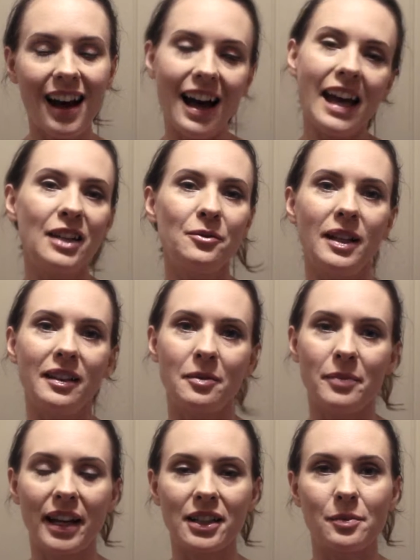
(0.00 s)
Hi and
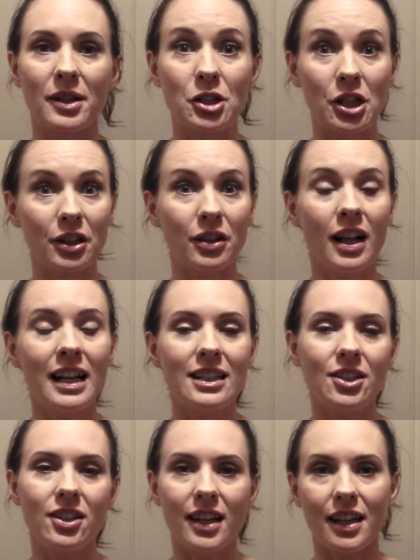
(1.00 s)
welcome back to my channel.
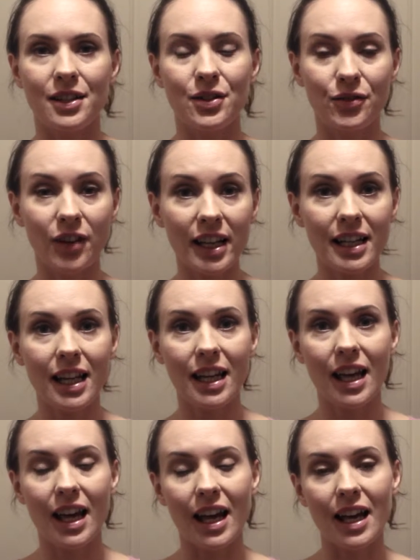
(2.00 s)
Today is Friday
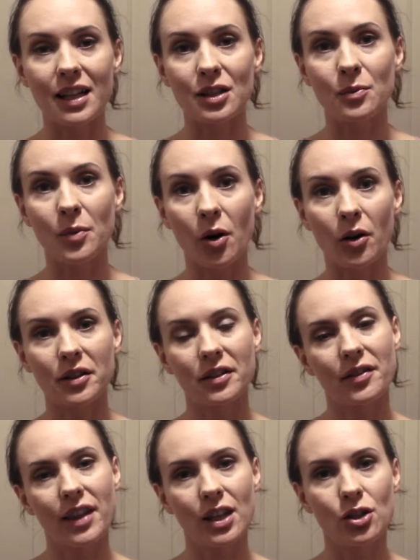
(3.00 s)
and part
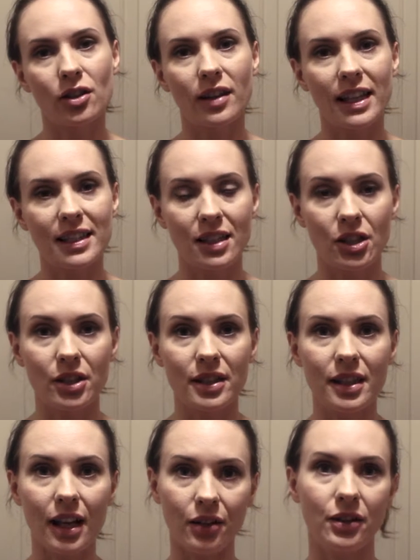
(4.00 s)
of the July
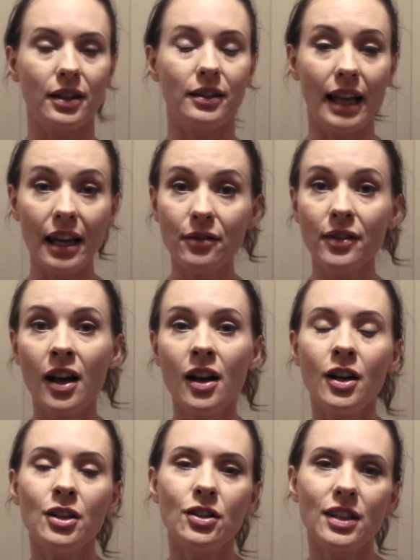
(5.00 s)
series Healthy Life.
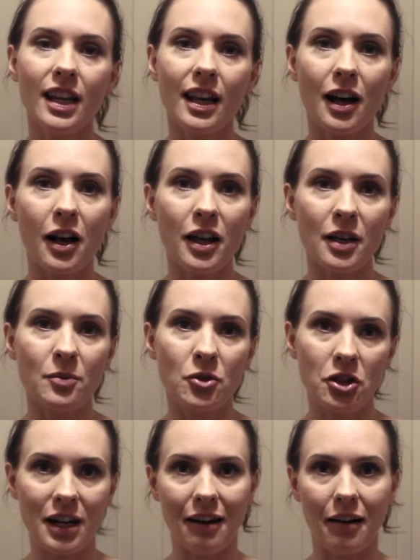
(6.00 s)
Today I am
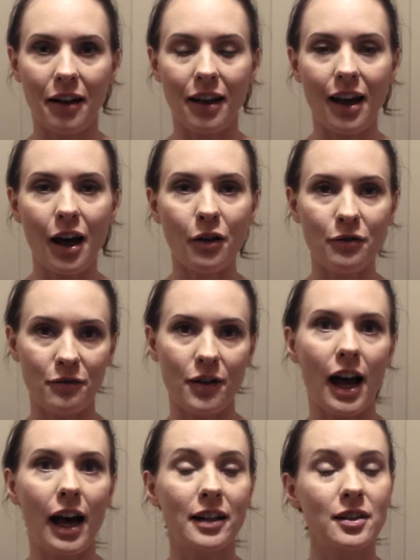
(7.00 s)
sharing a
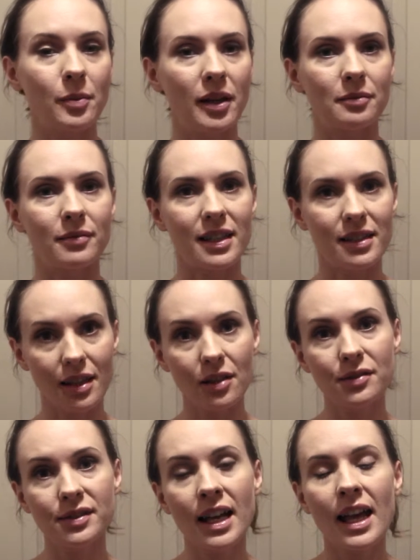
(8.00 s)
fact about
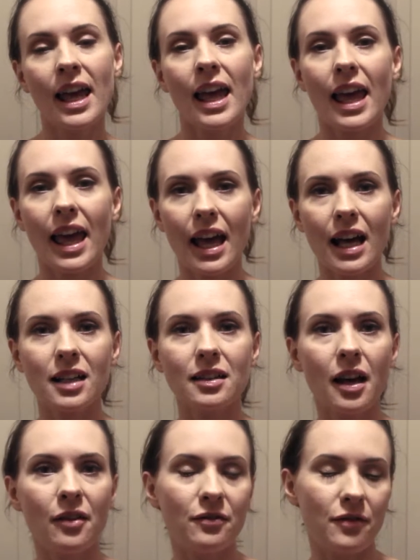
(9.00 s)
myself and
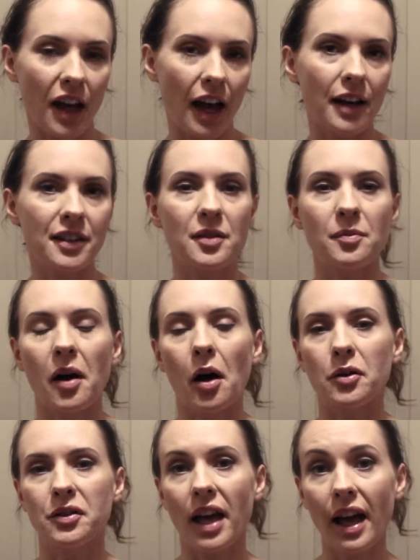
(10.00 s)
a fact
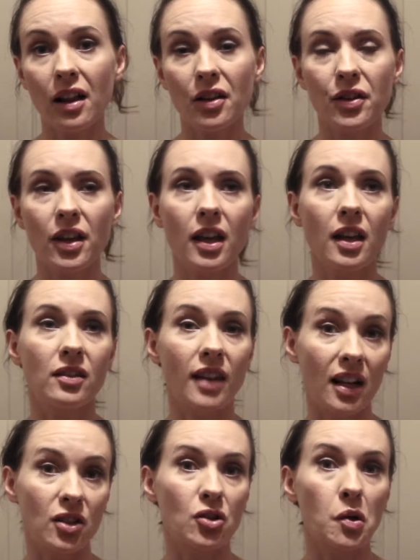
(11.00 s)
about healthy,
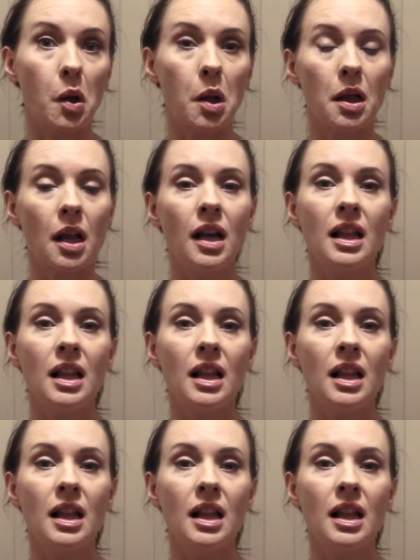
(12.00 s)
natural